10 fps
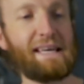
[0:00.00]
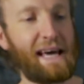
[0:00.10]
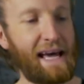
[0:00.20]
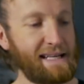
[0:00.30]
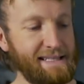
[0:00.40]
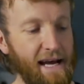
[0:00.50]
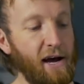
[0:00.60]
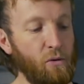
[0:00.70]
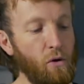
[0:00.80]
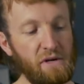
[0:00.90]
and
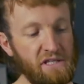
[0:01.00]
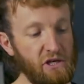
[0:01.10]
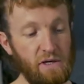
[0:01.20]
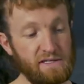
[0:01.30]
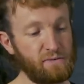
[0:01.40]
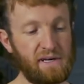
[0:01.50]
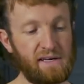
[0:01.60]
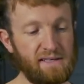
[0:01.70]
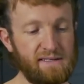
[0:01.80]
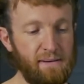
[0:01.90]
what we do is
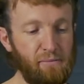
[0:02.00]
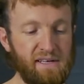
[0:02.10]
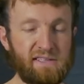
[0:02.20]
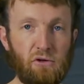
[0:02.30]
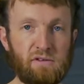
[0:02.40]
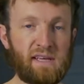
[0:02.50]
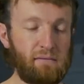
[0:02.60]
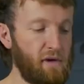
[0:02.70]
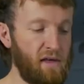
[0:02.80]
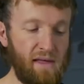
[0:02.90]
we simply salt it
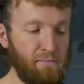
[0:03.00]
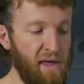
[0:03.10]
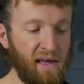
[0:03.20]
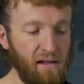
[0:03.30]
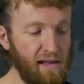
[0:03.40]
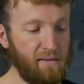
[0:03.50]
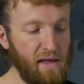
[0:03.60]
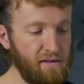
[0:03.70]
and then pickle it.